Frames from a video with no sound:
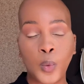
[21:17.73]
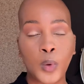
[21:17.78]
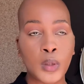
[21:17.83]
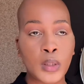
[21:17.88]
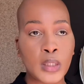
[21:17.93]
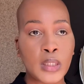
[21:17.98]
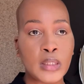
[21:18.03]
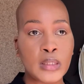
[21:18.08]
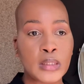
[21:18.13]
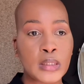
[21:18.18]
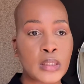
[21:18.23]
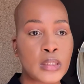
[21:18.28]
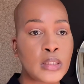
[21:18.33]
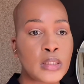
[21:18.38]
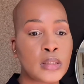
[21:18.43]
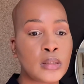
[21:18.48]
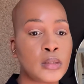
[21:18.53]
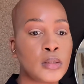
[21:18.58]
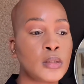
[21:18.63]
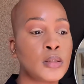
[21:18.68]

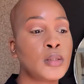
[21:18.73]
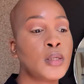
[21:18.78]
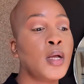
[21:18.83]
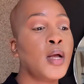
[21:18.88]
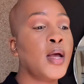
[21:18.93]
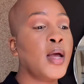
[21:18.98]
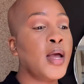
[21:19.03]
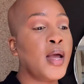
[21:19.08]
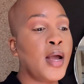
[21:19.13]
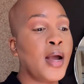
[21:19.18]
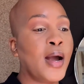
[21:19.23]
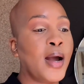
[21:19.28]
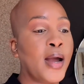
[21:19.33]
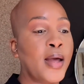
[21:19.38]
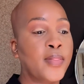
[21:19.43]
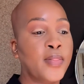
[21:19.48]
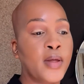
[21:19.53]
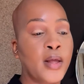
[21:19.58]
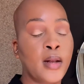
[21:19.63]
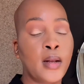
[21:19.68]
heaters,
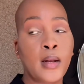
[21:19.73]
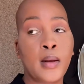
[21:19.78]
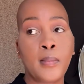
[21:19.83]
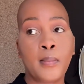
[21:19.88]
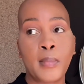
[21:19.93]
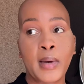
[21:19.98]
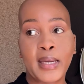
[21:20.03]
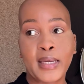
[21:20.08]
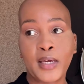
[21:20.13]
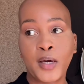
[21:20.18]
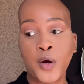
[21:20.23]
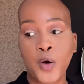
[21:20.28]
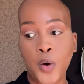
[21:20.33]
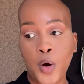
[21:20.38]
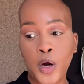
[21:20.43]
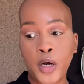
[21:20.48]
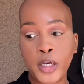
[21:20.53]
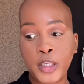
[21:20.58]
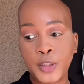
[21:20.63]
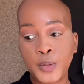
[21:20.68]
and then my
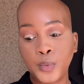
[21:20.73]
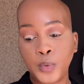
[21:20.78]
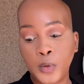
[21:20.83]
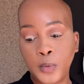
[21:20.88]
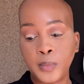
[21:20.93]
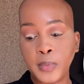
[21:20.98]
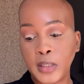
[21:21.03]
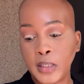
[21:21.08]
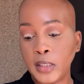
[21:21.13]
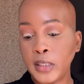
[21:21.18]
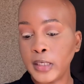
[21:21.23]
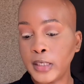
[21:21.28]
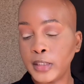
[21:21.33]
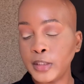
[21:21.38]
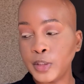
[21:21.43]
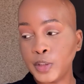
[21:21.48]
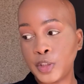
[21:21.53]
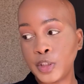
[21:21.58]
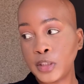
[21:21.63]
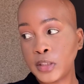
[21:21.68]
garage will be
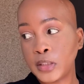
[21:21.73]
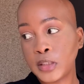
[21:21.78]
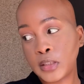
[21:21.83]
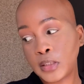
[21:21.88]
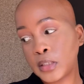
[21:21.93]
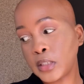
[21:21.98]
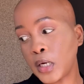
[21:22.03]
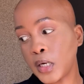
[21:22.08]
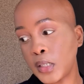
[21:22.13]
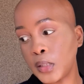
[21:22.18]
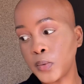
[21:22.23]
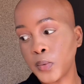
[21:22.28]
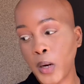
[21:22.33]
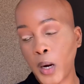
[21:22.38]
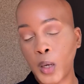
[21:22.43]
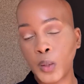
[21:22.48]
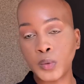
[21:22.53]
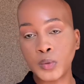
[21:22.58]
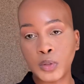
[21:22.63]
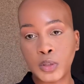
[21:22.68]
just
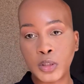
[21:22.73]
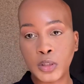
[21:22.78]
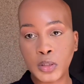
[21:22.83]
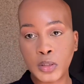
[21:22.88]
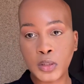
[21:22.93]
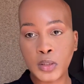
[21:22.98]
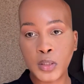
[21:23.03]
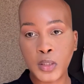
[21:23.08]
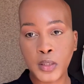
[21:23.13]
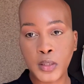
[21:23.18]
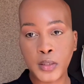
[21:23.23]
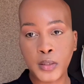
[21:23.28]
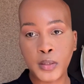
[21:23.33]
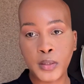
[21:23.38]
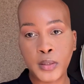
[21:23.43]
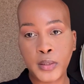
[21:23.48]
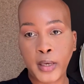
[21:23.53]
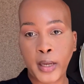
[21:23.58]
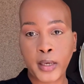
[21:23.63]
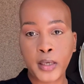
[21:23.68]
around,
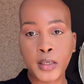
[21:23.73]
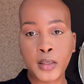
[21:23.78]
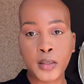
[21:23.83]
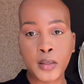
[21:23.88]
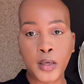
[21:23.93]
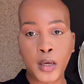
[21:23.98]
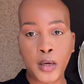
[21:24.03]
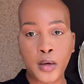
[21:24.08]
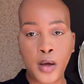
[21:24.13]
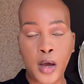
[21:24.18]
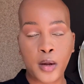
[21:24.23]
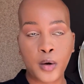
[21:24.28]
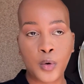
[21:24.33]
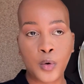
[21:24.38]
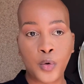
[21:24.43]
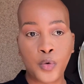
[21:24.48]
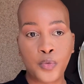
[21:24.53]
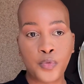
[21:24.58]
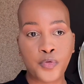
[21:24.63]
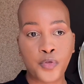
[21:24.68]
like, I don't
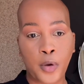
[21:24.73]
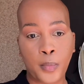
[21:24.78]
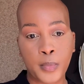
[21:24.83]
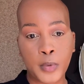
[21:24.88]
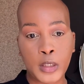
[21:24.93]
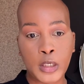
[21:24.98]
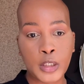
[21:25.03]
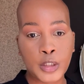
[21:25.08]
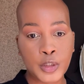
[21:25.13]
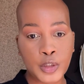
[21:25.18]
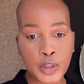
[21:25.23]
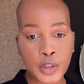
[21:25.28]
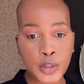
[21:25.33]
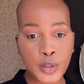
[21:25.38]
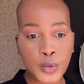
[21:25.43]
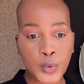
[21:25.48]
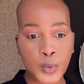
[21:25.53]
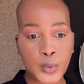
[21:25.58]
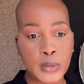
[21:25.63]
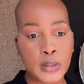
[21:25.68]
know, from the kitchen
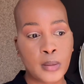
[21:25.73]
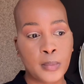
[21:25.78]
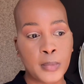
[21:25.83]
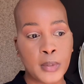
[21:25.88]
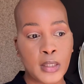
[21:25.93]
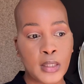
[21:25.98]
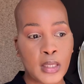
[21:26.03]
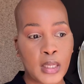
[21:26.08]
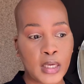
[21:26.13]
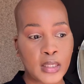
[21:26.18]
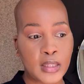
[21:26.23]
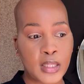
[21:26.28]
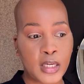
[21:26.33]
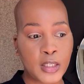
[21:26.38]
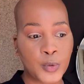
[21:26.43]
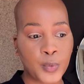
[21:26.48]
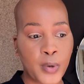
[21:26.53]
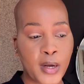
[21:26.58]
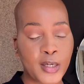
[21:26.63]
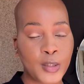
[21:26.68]
or something like that,
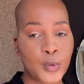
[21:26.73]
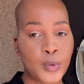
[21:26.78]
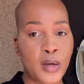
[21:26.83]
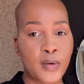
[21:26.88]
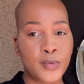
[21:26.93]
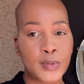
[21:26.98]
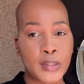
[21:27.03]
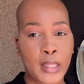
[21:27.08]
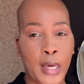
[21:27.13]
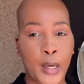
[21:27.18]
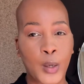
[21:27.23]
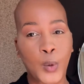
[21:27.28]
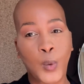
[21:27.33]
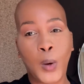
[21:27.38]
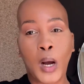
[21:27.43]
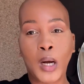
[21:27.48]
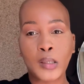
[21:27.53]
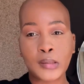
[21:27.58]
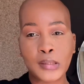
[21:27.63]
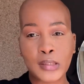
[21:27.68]
where I don't have to like go
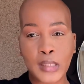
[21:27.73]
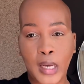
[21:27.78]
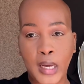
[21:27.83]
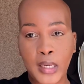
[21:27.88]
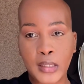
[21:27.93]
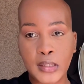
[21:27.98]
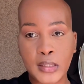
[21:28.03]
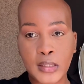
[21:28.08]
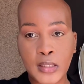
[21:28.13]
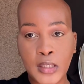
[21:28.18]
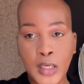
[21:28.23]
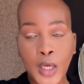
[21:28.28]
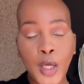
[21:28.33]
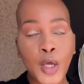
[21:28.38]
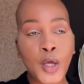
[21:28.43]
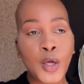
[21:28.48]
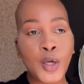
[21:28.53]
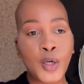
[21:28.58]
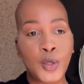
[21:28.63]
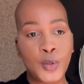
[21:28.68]
outside,
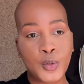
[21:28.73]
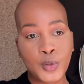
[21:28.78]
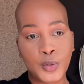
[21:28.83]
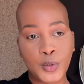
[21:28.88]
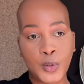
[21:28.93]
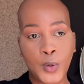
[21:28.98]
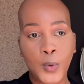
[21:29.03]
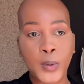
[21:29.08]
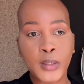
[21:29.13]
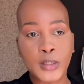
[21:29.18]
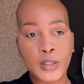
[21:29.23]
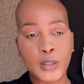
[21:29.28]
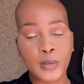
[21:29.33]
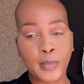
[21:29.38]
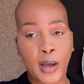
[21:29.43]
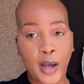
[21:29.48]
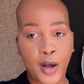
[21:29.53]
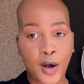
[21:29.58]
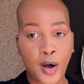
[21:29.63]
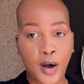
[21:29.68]
you know, to go into
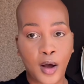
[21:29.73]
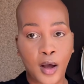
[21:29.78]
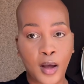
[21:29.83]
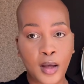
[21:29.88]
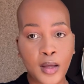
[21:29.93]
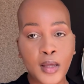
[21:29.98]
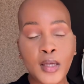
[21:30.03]
my car.